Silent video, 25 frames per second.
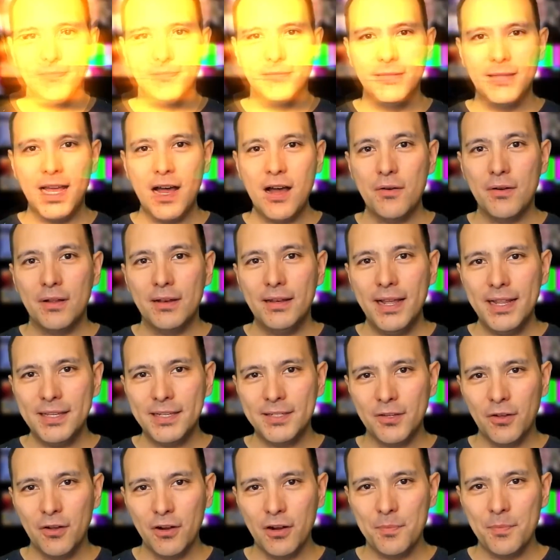Now let's
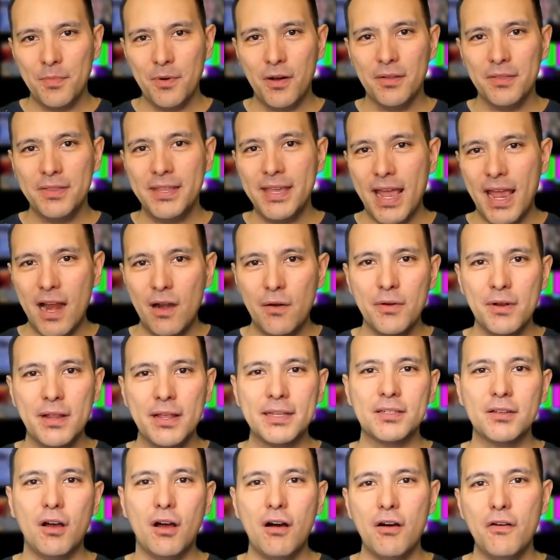talk about the
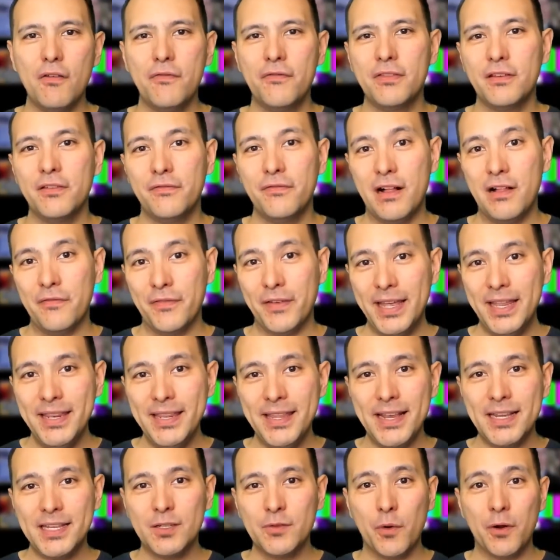areas of the Valve
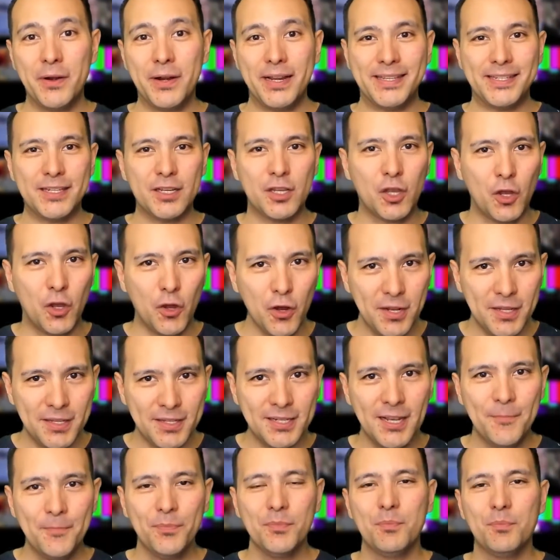Index where it's good
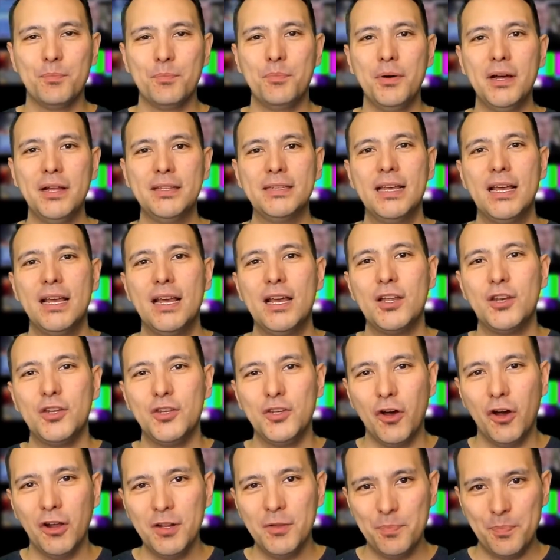but
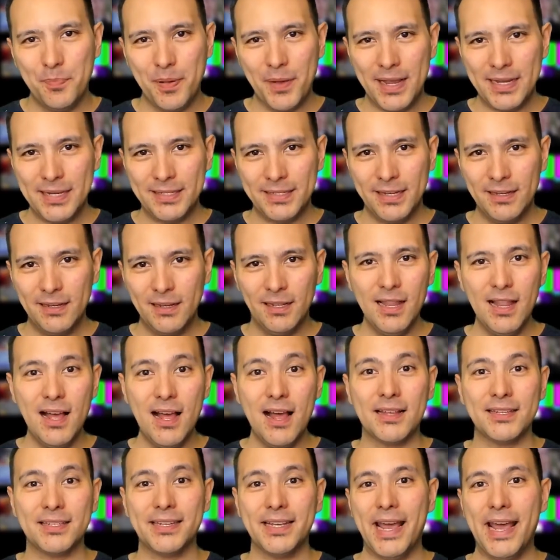not best in
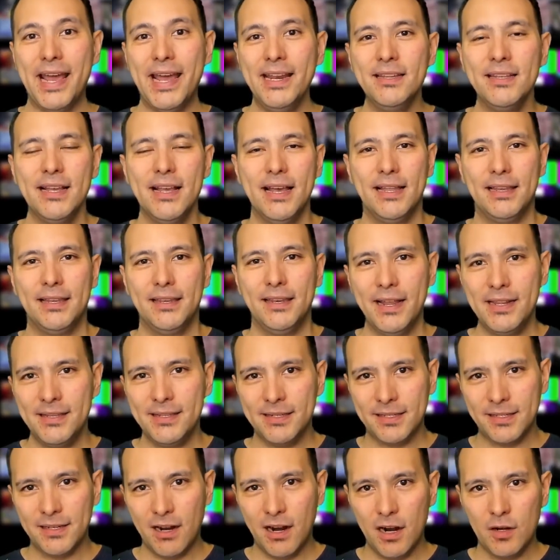class. And let's
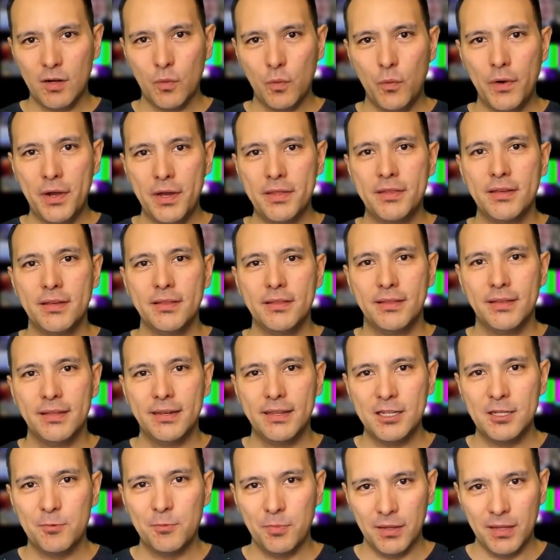start with the
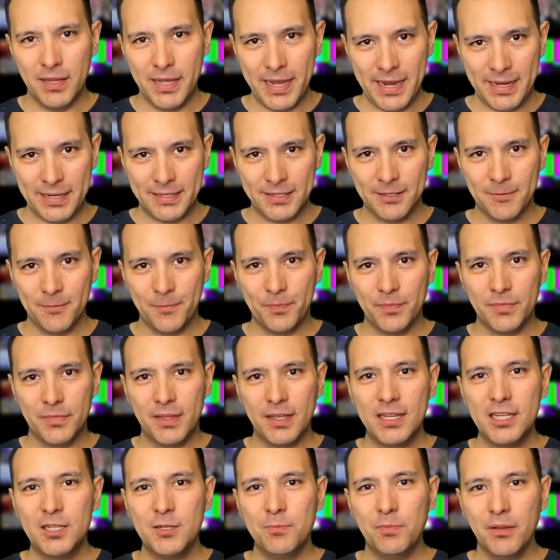displays.
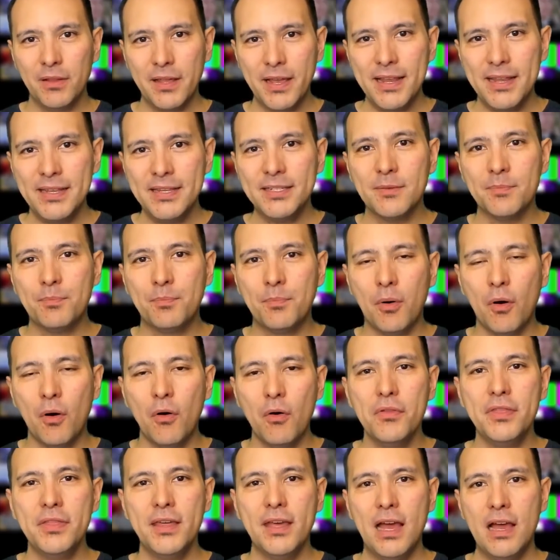The displays
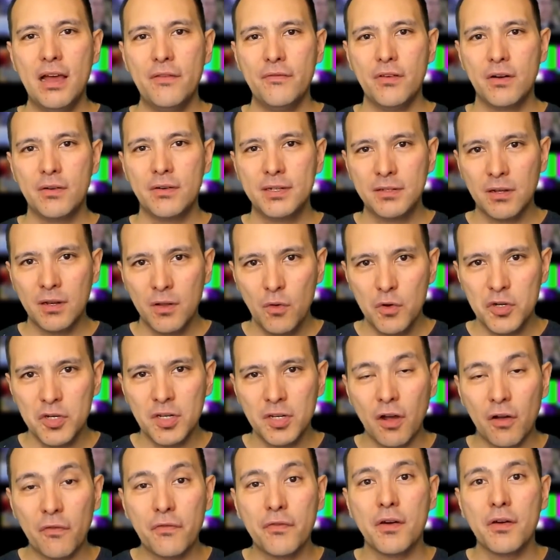both have a
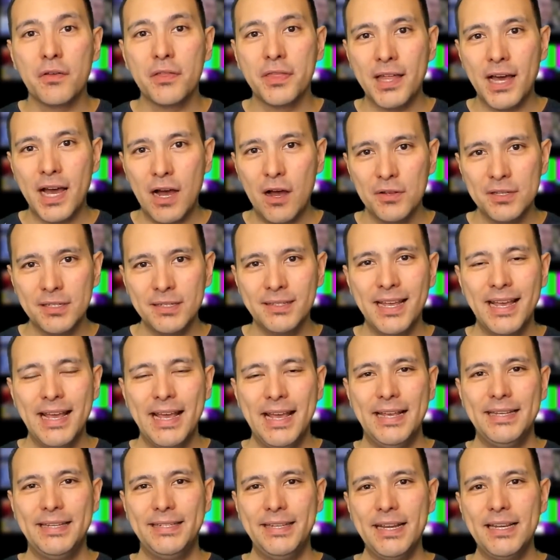resolution of
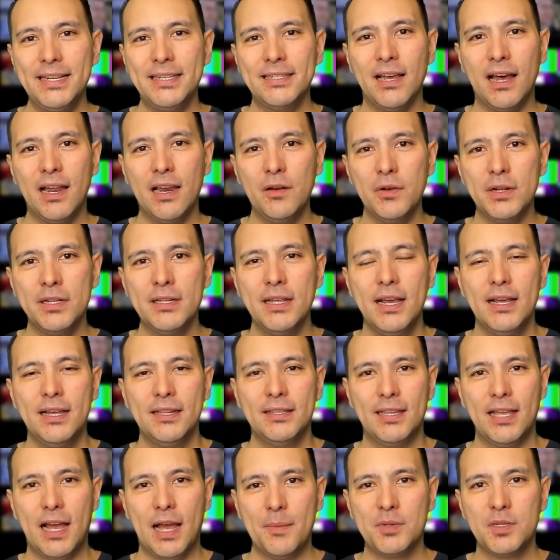1600
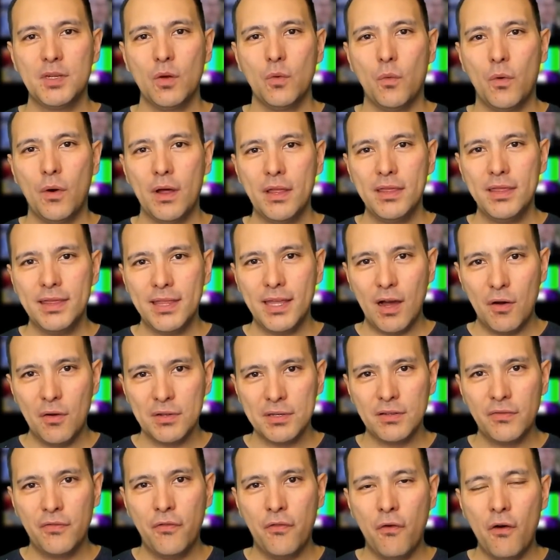times
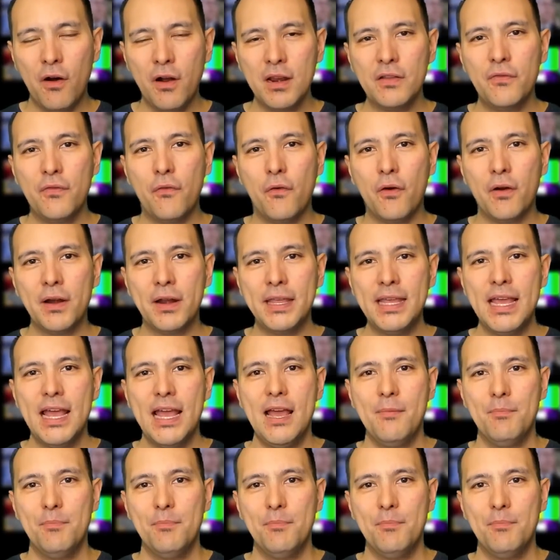1440